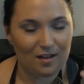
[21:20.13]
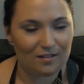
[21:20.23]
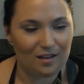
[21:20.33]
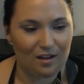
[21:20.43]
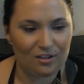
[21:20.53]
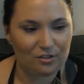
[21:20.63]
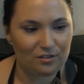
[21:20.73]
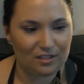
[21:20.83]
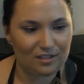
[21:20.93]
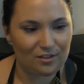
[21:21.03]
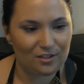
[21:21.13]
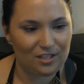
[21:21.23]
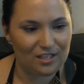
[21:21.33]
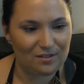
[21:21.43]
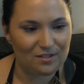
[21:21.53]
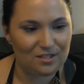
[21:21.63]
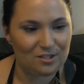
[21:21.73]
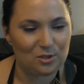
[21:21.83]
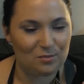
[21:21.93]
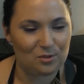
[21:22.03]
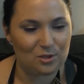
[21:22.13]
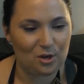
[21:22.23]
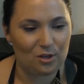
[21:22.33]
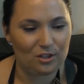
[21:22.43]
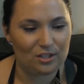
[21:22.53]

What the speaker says: I don't think I got you irresistible chocolates.